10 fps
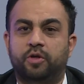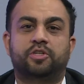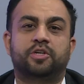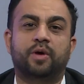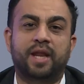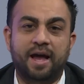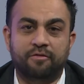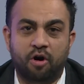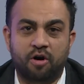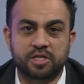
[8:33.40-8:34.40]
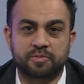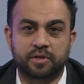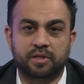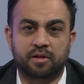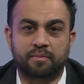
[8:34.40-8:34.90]
you can have a
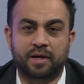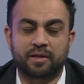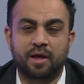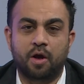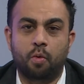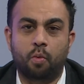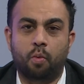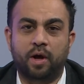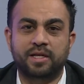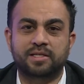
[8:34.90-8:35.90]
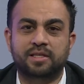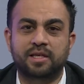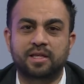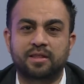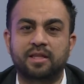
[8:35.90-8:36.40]
hospital, but what is
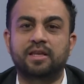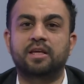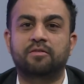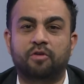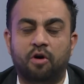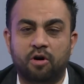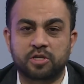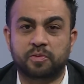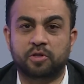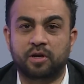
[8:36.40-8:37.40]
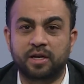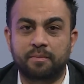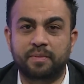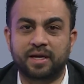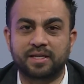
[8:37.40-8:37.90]
the, the need for a hospital in a
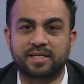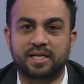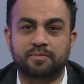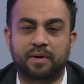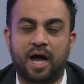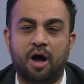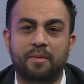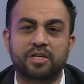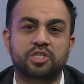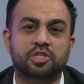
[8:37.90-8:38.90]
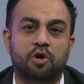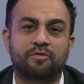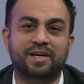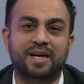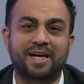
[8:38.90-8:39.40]
bigger sense? But how much has
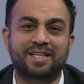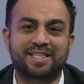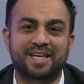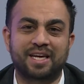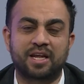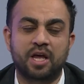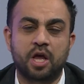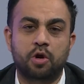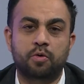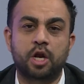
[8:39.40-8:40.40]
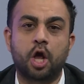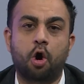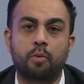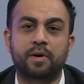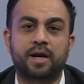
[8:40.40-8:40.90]
COVID 19 really
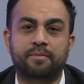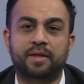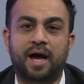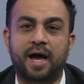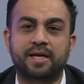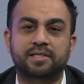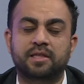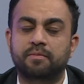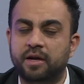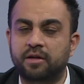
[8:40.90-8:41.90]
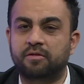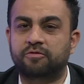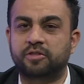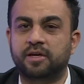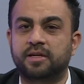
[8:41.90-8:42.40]
opened up the eyes in the medical
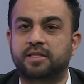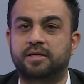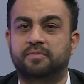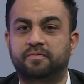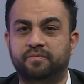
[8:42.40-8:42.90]
fraternity?